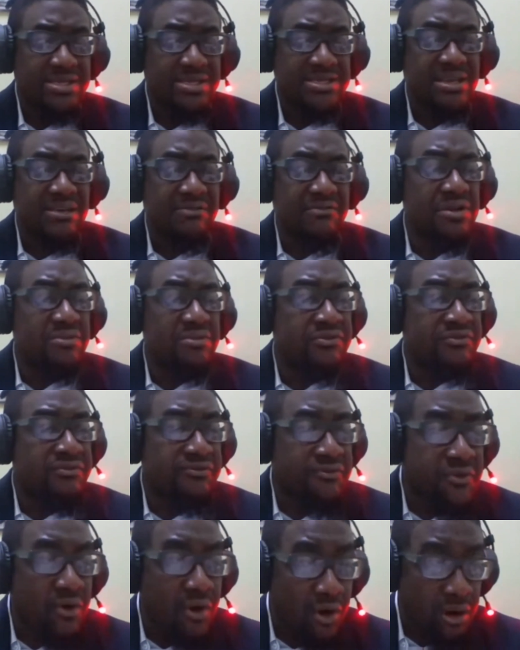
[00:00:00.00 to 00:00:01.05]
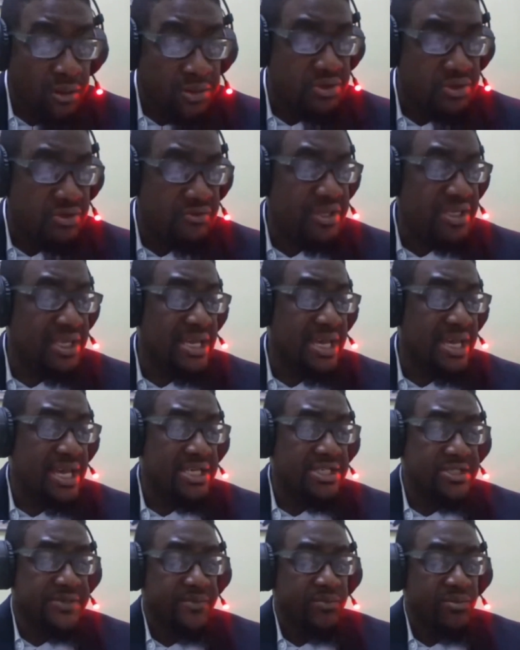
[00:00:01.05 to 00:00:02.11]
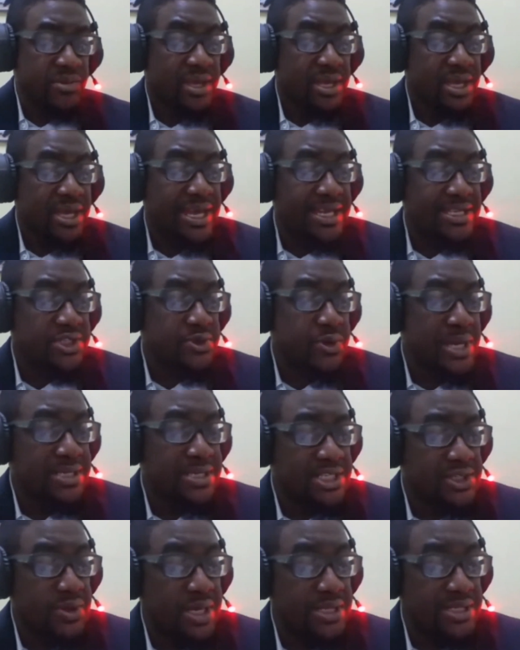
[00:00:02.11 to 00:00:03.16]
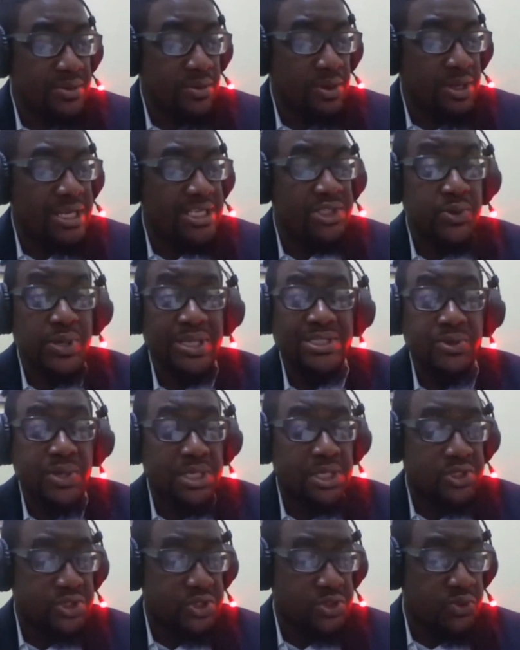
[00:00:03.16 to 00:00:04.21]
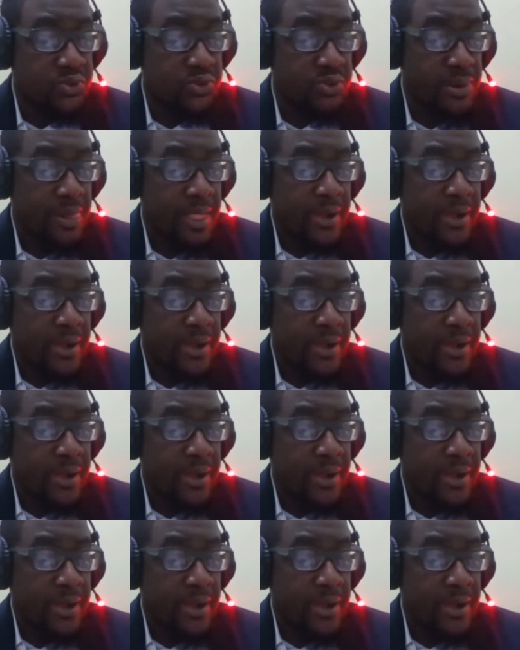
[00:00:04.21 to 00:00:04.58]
several forums over the years in 2021 and 2022.